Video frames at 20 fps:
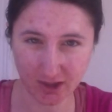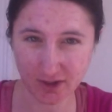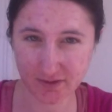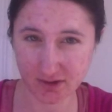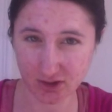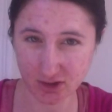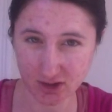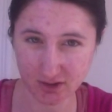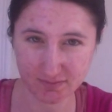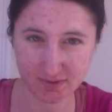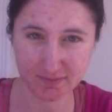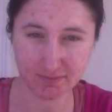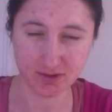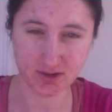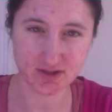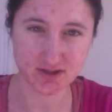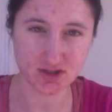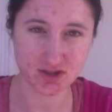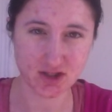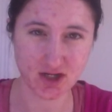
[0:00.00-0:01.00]
looking people
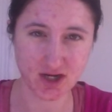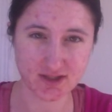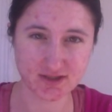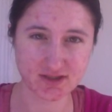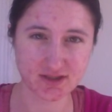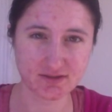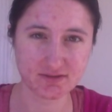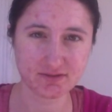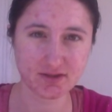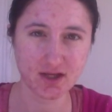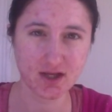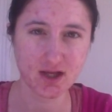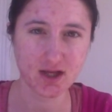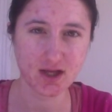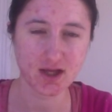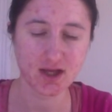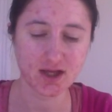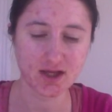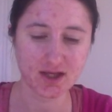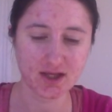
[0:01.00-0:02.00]
as attractive,
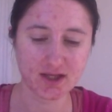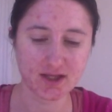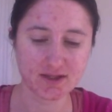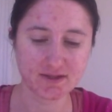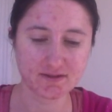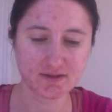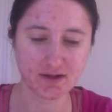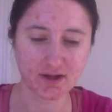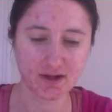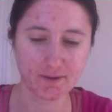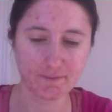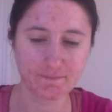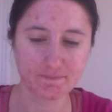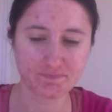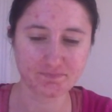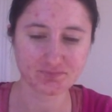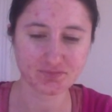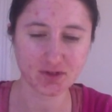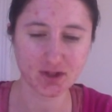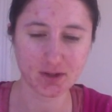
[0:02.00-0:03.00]
and
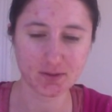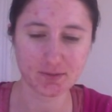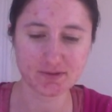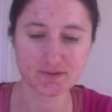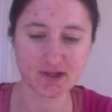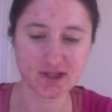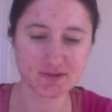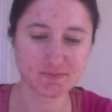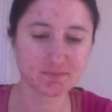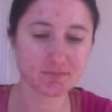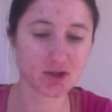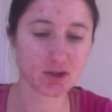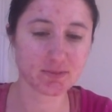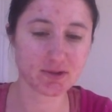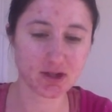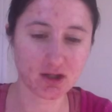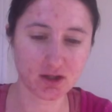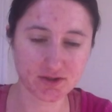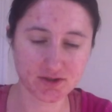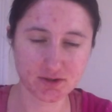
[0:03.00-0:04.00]
that could
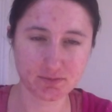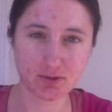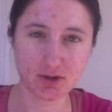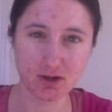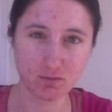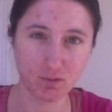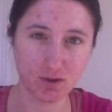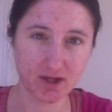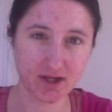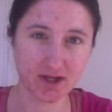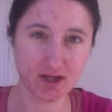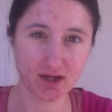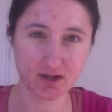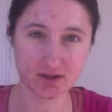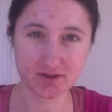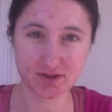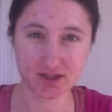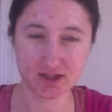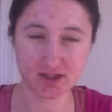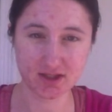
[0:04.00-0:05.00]
be also part of why
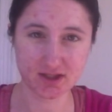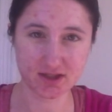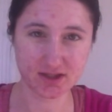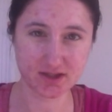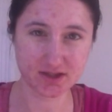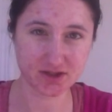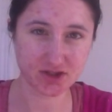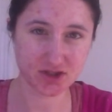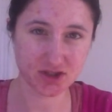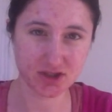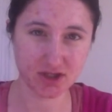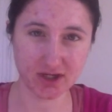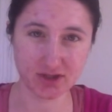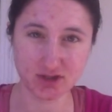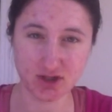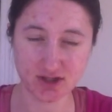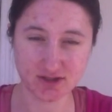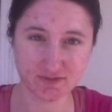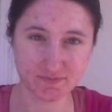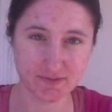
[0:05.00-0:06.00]
healthy-ish
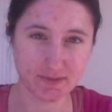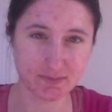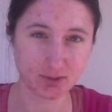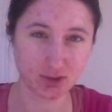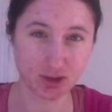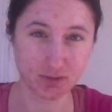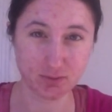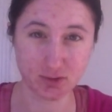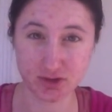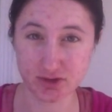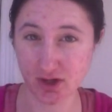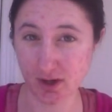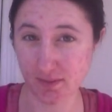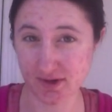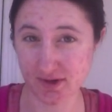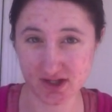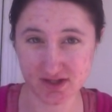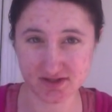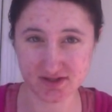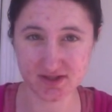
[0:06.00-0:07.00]
attractive people are more
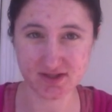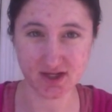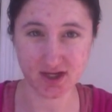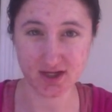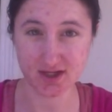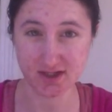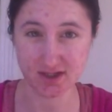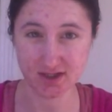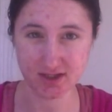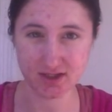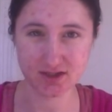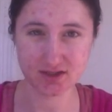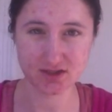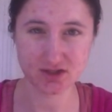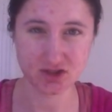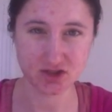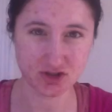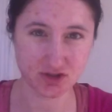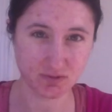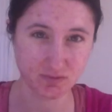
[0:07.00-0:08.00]
dominant in society.
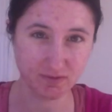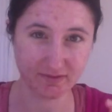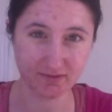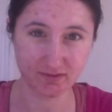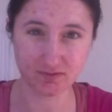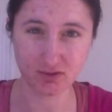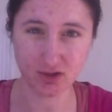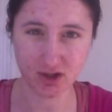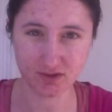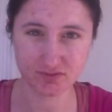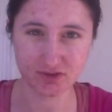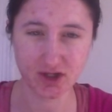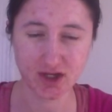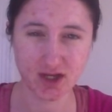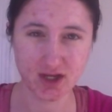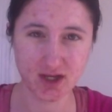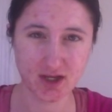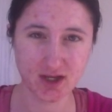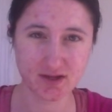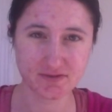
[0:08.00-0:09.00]
It's just that we've evolved
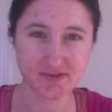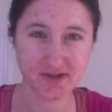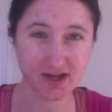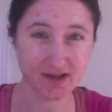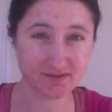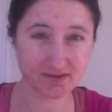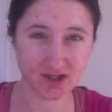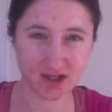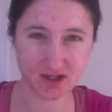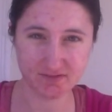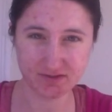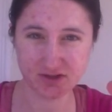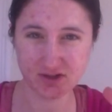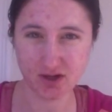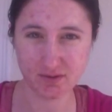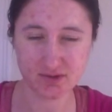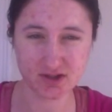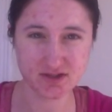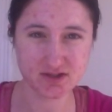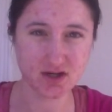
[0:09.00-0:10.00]
to have kind of a
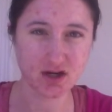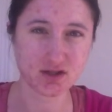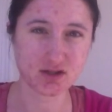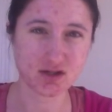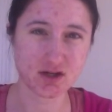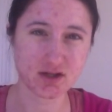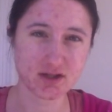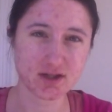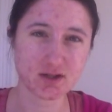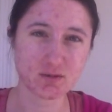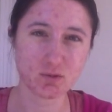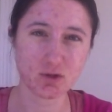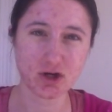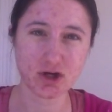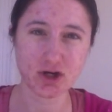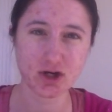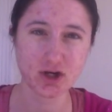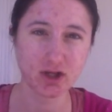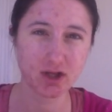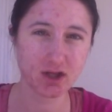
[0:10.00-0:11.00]
dominant hierarchy
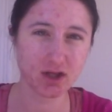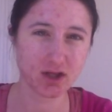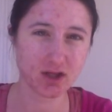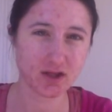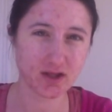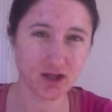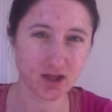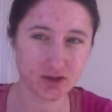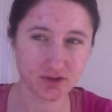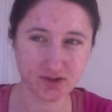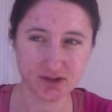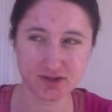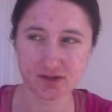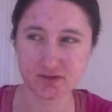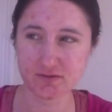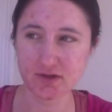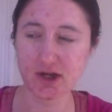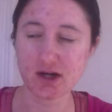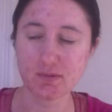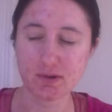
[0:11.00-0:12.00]
where healthy
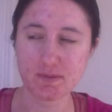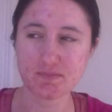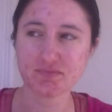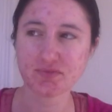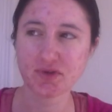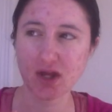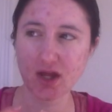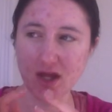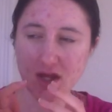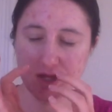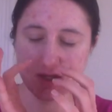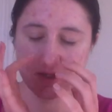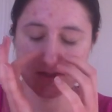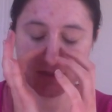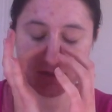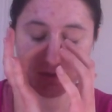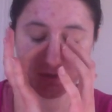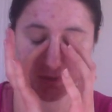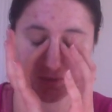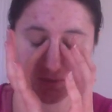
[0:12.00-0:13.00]
anyway.
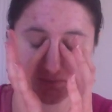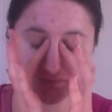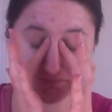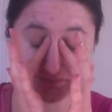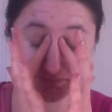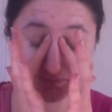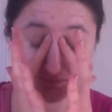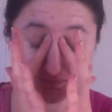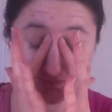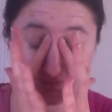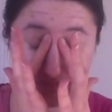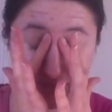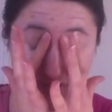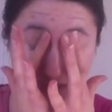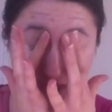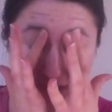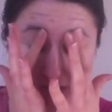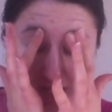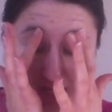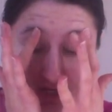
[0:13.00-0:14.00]
So
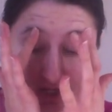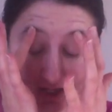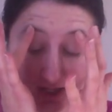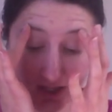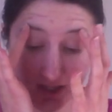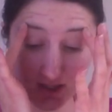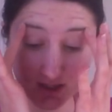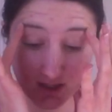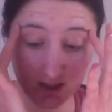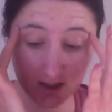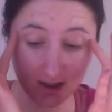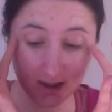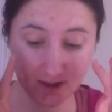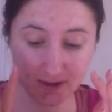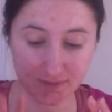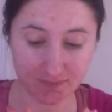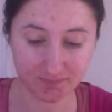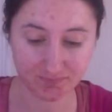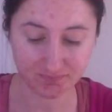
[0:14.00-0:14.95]
I